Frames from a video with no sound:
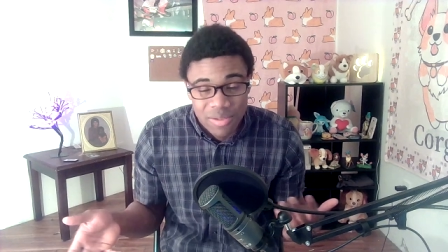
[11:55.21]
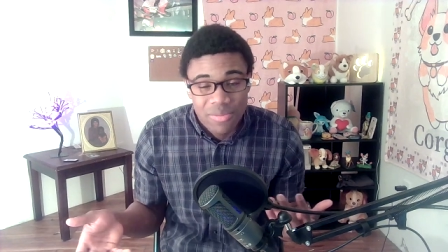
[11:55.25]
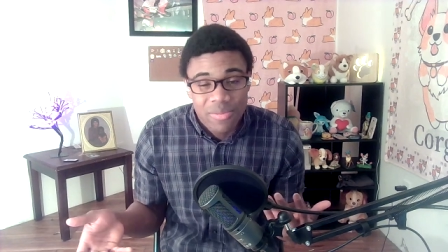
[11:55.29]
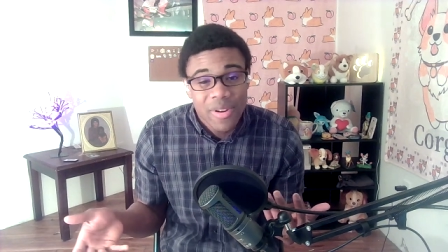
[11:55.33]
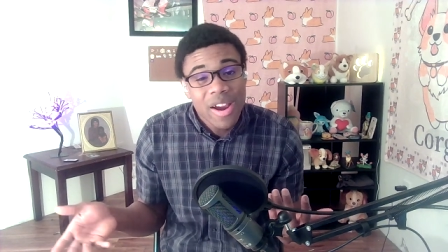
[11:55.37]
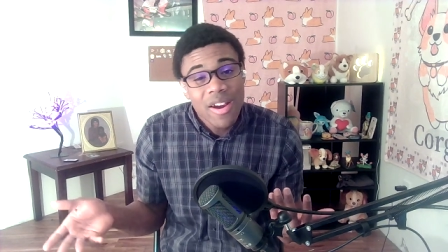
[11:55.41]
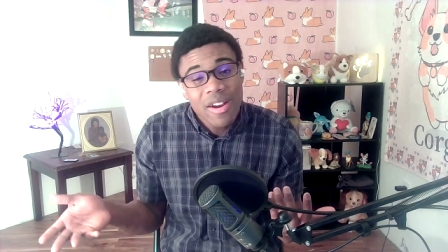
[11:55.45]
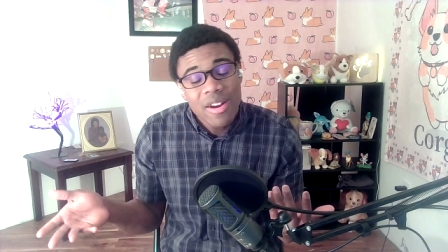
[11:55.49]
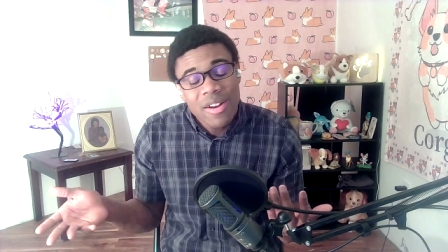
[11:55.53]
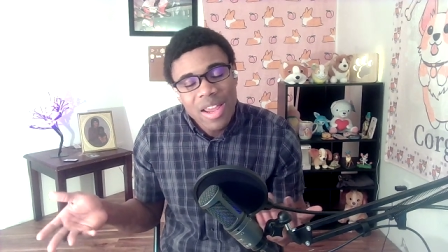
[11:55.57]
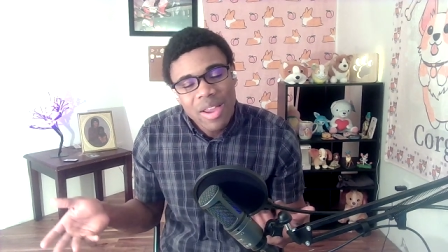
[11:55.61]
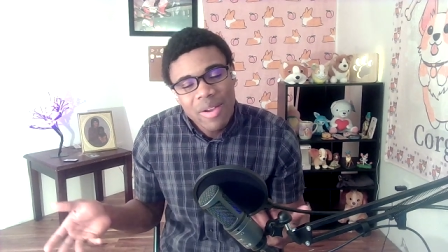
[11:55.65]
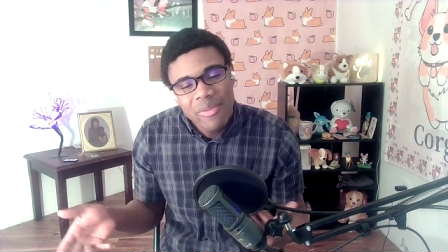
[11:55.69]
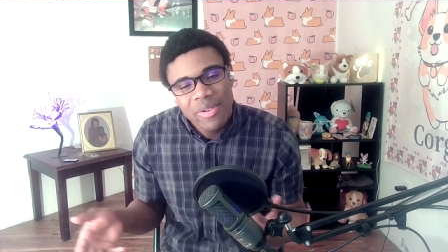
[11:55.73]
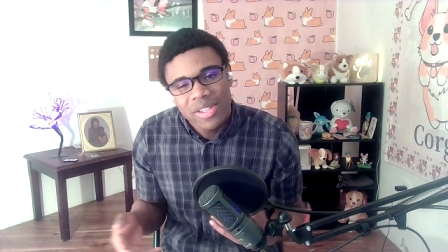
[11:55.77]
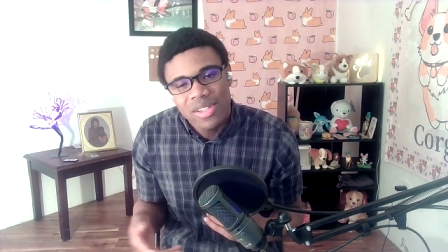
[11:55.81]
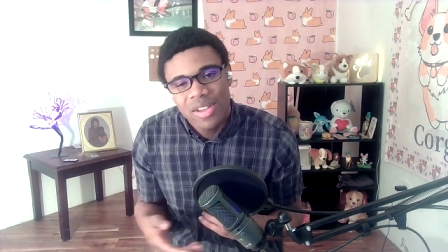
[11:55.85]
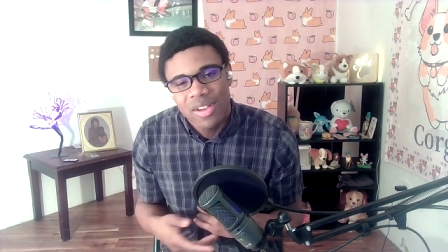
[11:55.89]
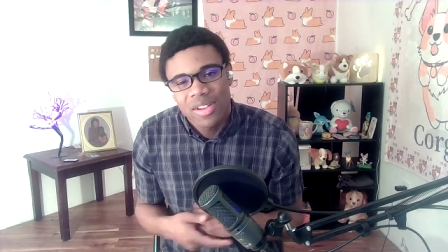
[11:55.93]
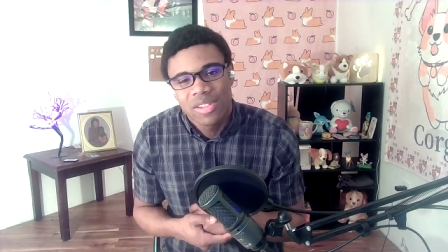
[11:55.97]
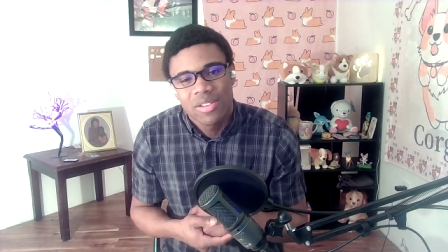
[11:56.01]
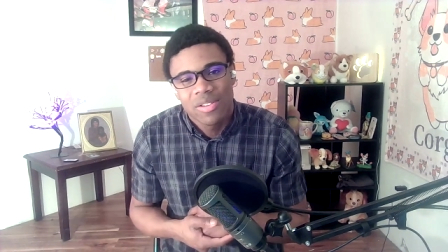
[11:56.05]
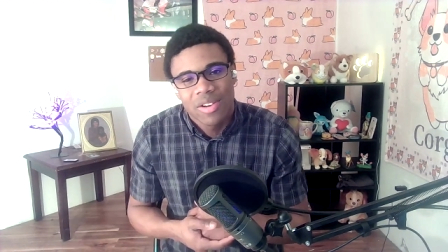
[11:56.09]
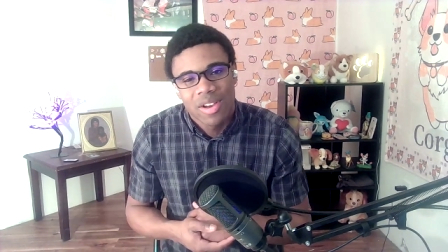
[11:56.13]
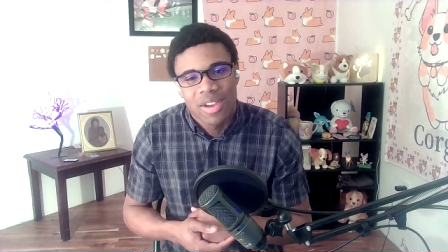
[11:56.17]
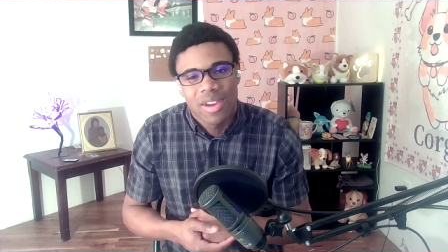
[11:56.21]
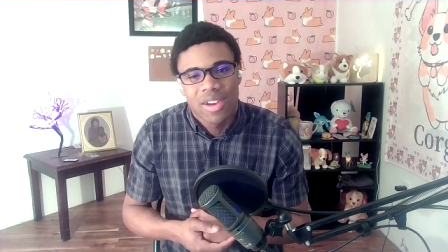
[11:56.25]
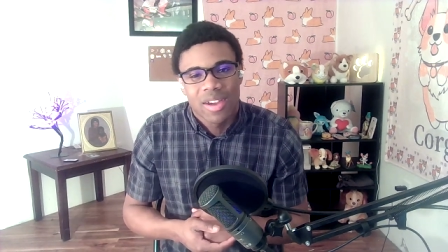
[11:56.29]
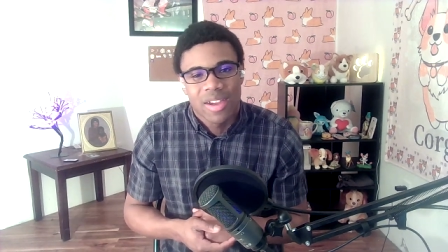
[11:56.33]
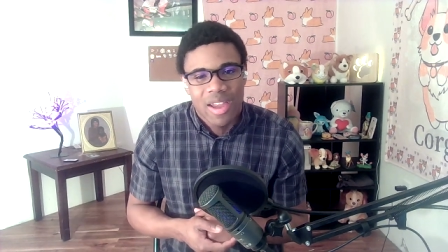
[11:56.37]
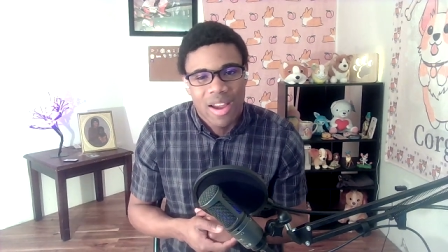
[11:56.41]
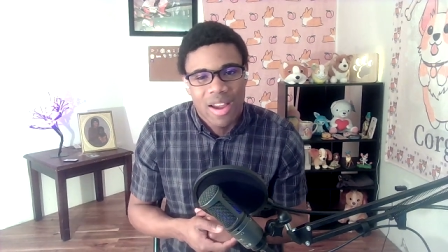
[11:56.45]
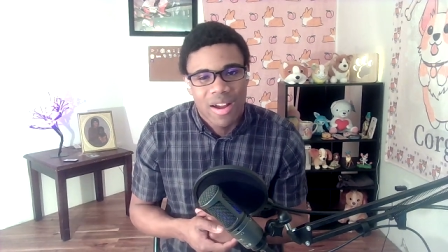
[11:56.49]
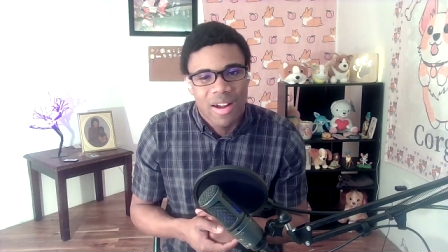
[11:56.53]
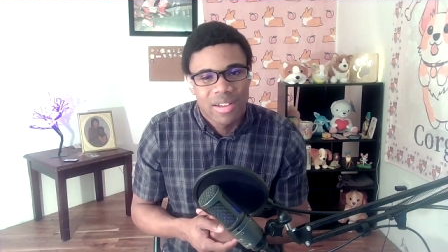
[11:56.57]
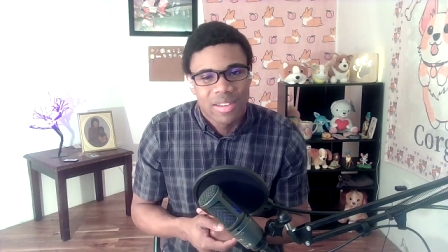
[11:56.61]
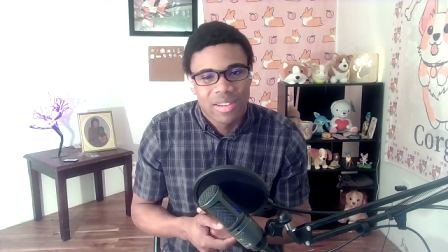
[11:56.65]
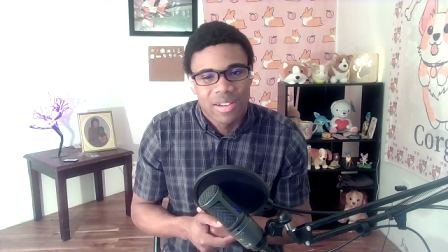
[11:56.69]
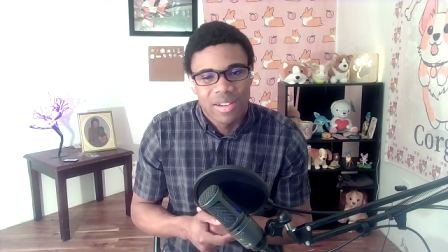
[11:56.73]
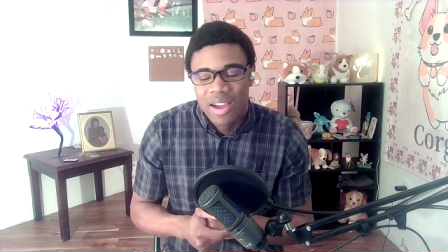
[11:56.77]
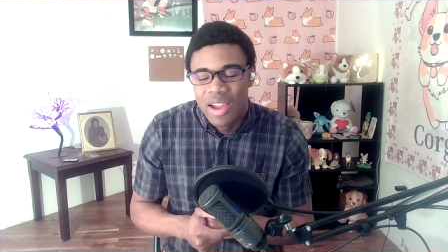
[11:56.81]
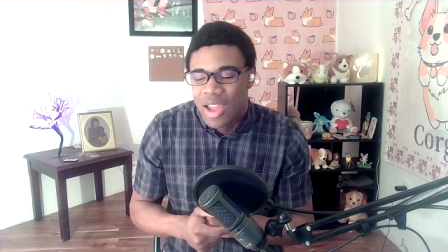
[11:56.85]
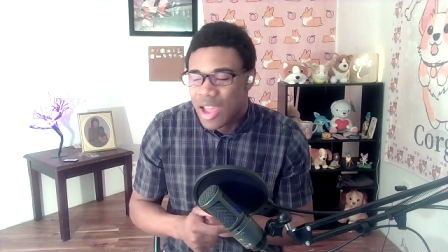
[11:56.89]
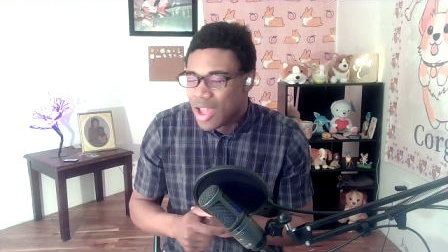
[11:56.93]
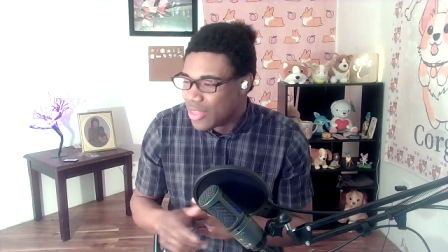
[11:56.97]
Rarity was also a good character.